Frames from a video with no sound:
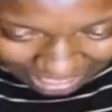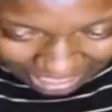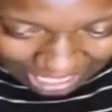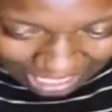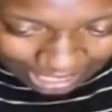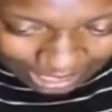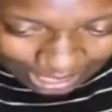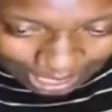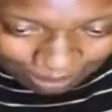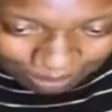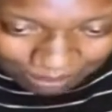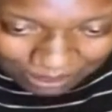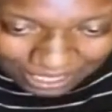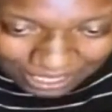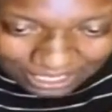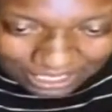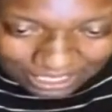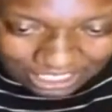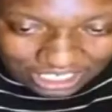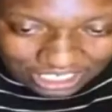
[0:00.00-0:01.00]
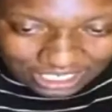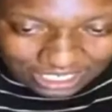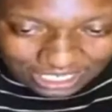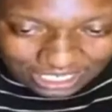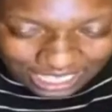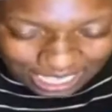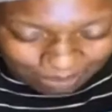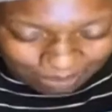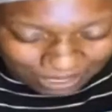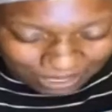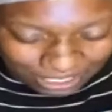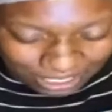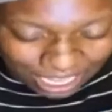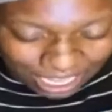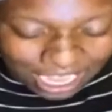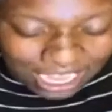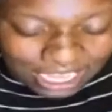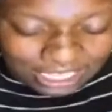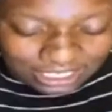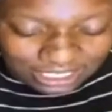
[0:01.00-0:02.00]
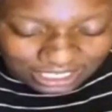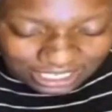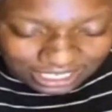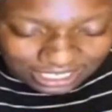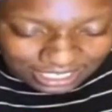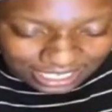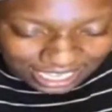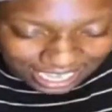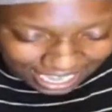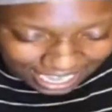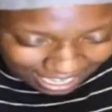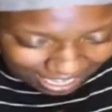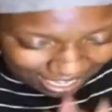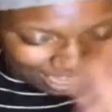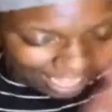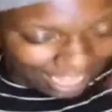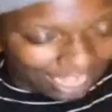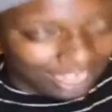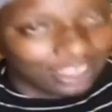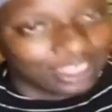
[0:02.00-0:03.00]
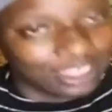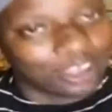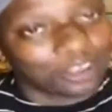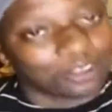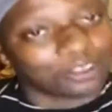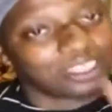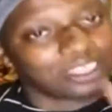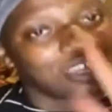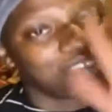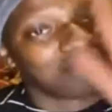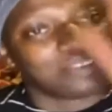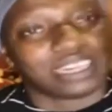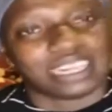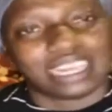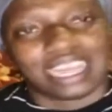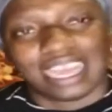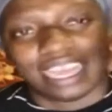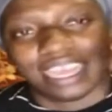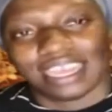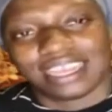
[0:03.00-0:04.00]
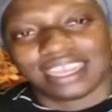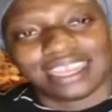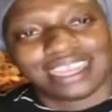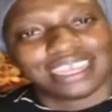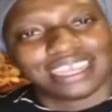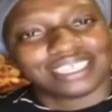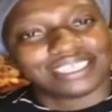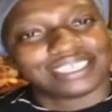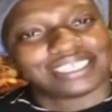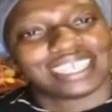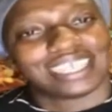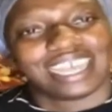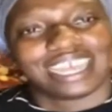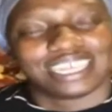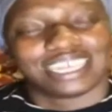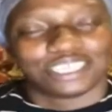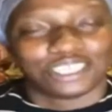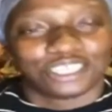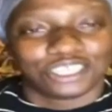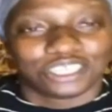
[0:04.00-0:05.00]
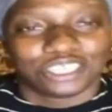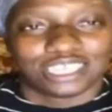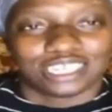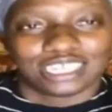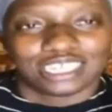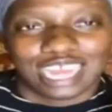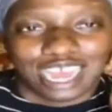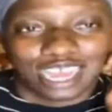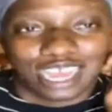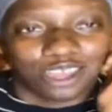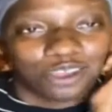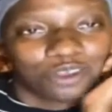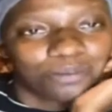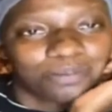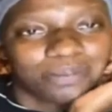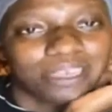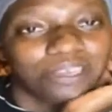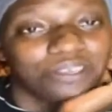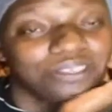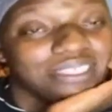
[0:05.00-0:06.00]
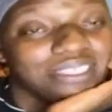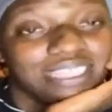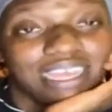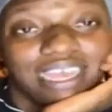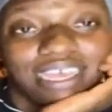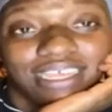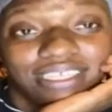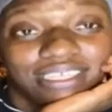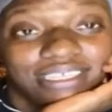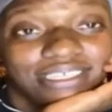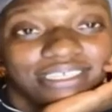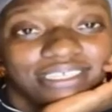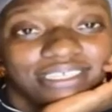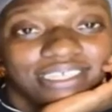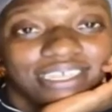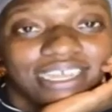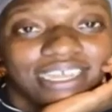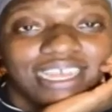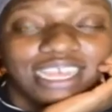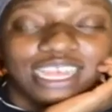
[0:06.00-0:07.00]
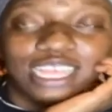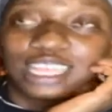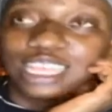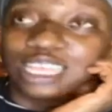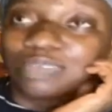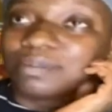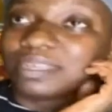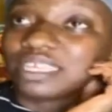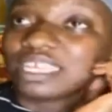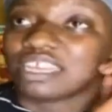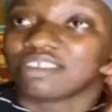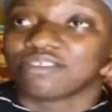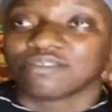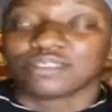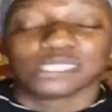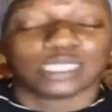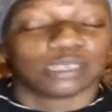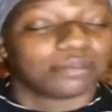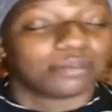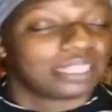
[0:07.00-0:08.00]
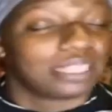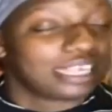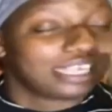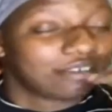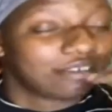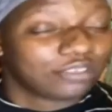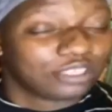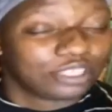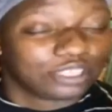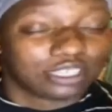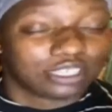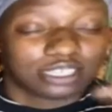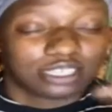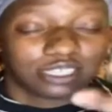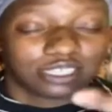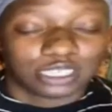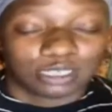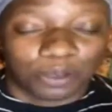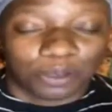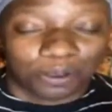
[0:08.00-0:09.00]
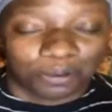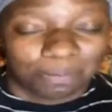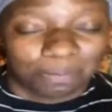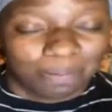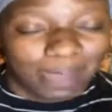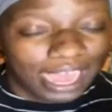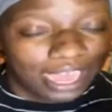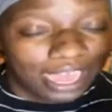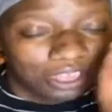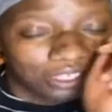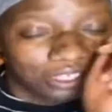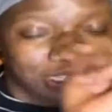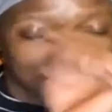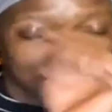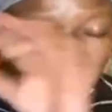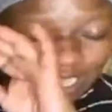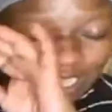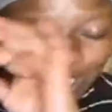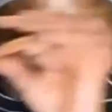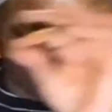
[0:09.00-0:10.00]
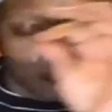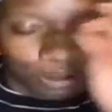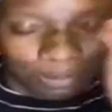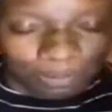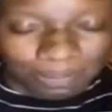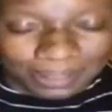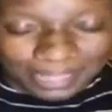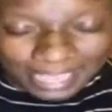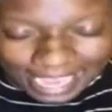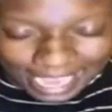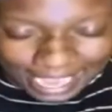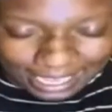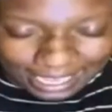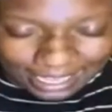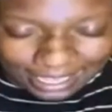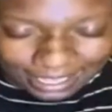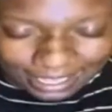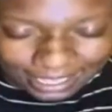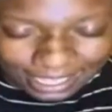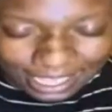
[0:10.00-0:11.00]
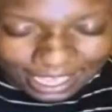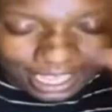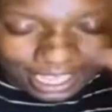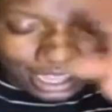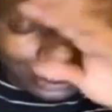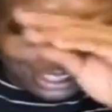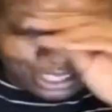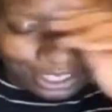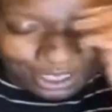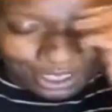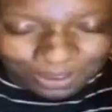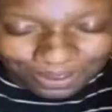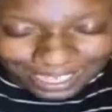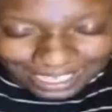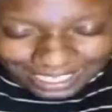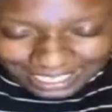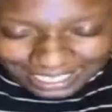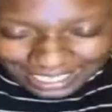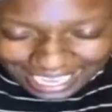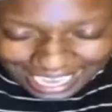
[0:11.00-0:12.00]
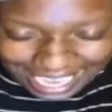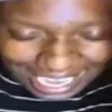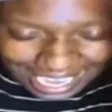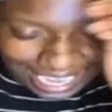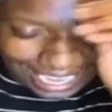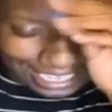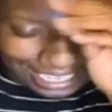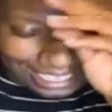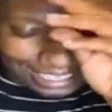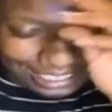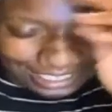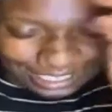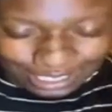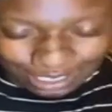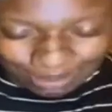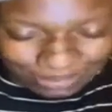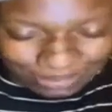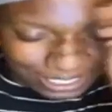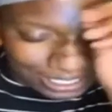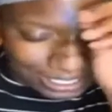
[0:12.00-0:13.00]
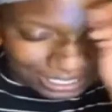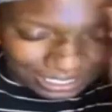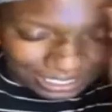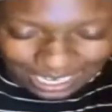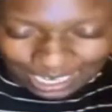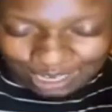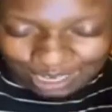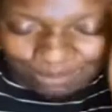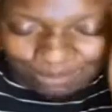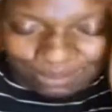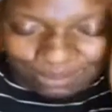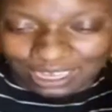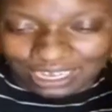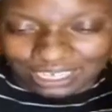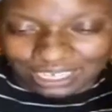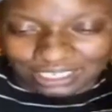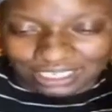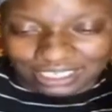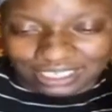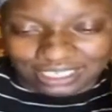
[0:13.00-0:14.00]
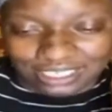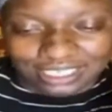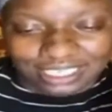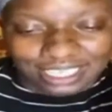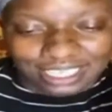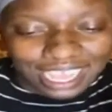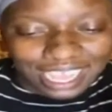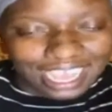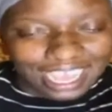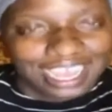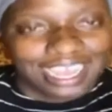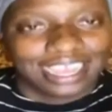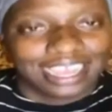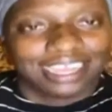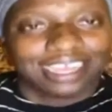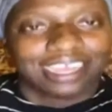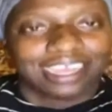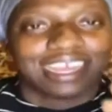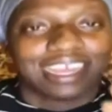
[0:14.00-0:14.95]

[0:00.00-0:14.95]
the Olympics, just let me just say hello, love, and light. Shine it to Naomi Osaka. Let me give some love to Simone Biles and the All Black USA gymnast team. Can I just, hey?